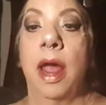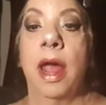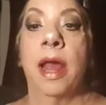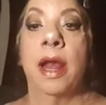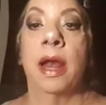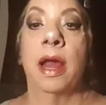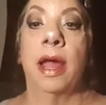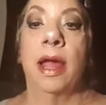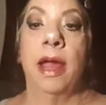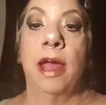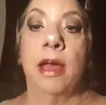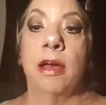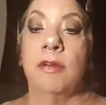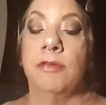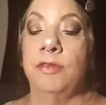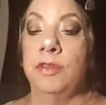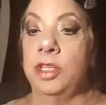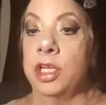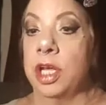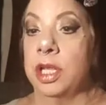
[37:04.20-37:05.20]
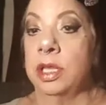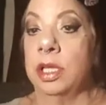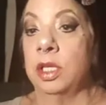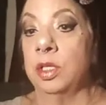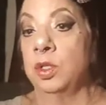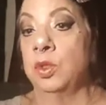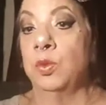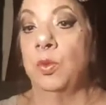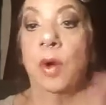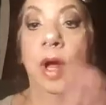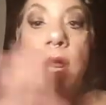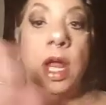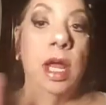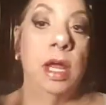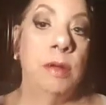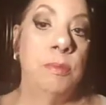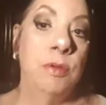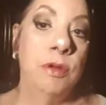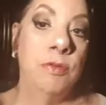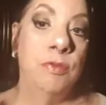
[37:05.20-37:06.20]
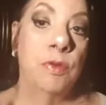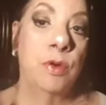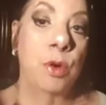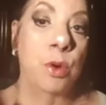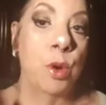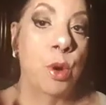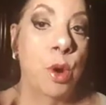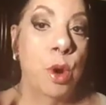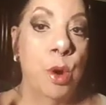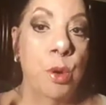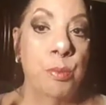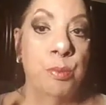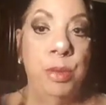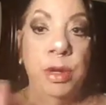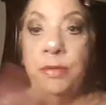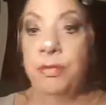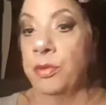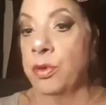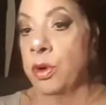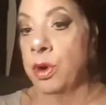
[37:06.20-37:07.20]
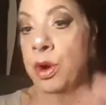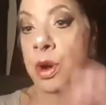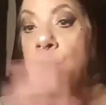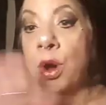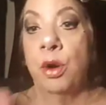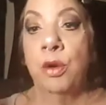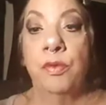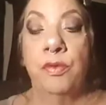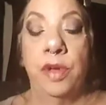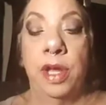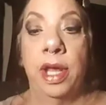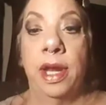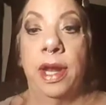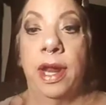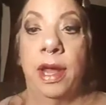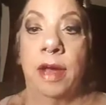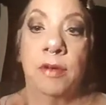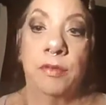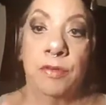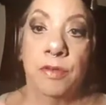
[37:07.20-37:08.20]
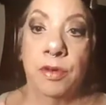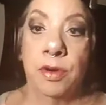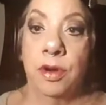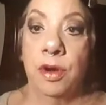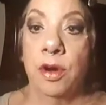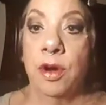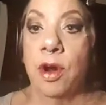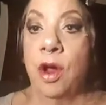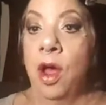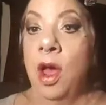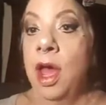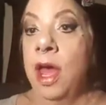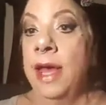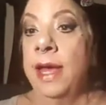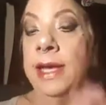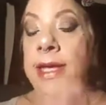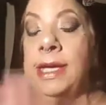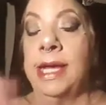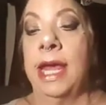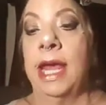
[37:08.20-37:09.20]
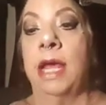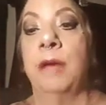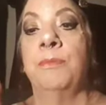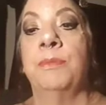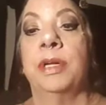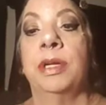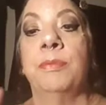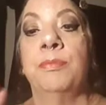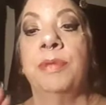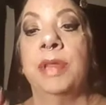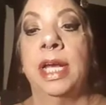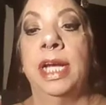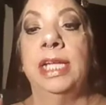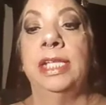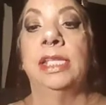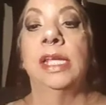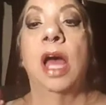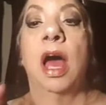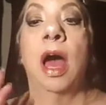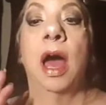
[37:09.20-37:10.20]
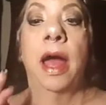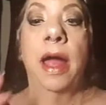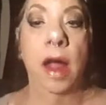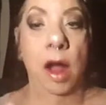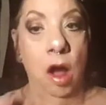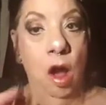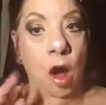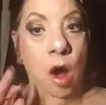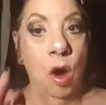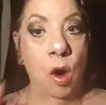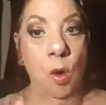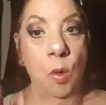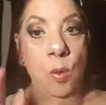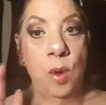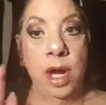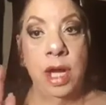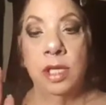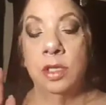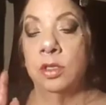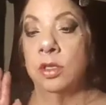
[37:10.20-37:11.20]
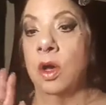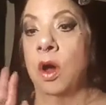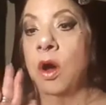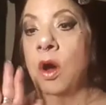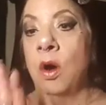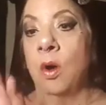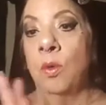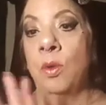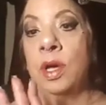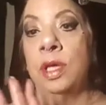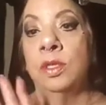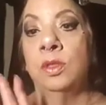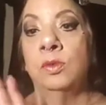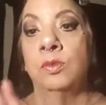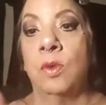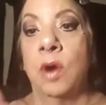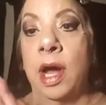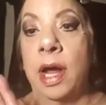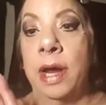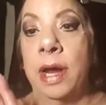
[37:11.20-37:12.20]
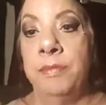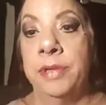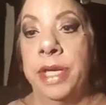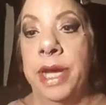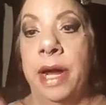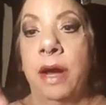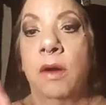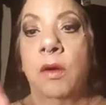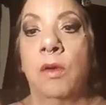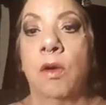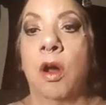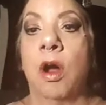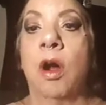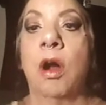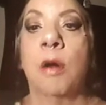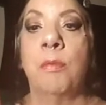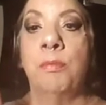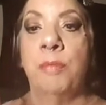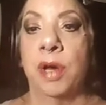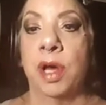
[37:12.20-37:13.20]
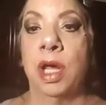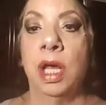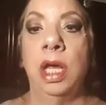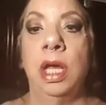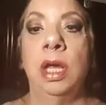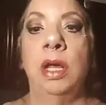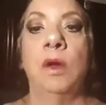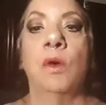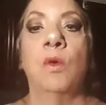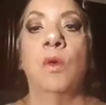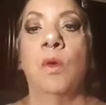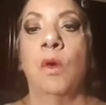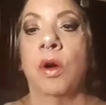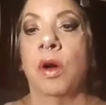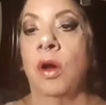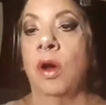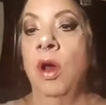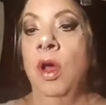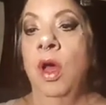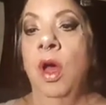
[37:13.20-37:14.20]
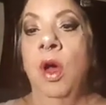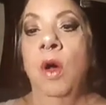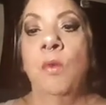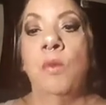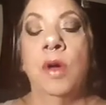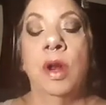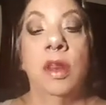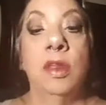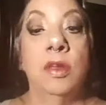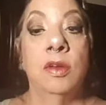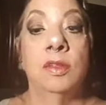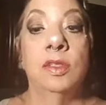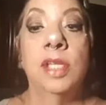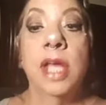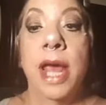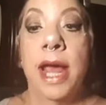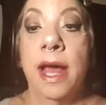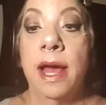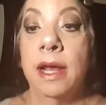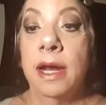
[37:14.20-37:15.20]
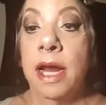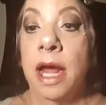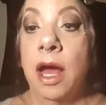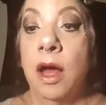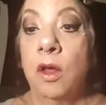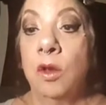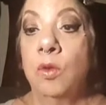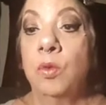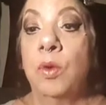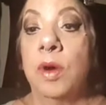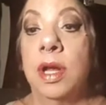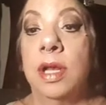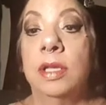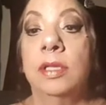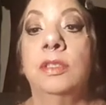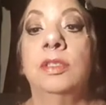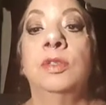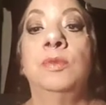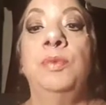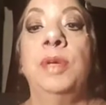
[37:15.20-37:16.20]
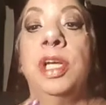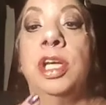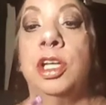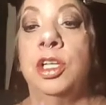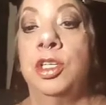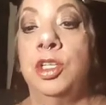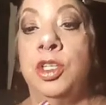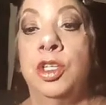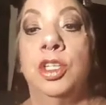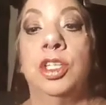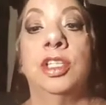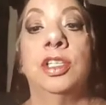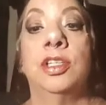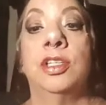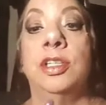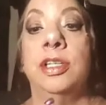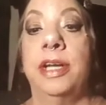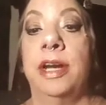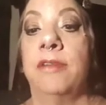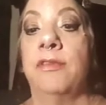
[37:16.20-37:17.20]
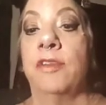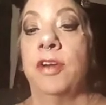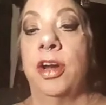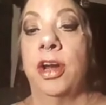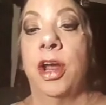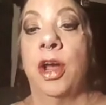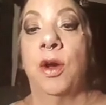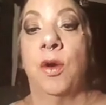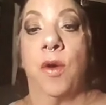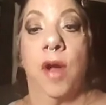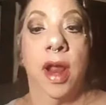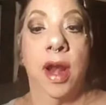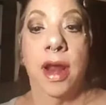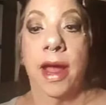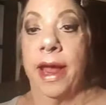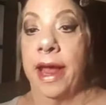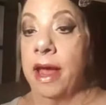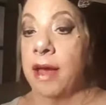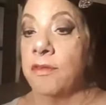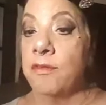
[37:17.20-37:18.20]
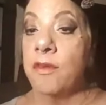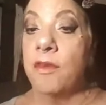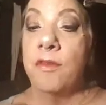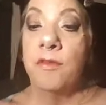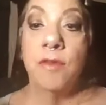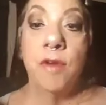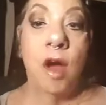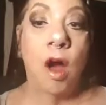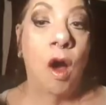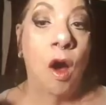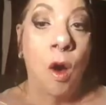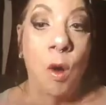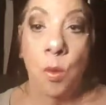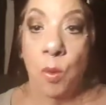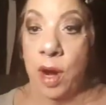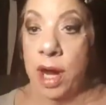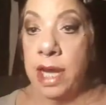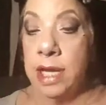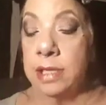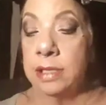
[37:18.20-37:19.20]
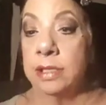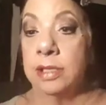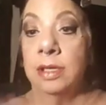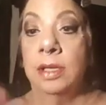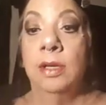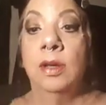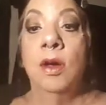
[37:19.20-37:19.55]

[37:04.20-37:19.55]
and I have done this way before COVID ever came into place, I always wipe down our buggy or one of those handheld ones, because you just never know. And I have always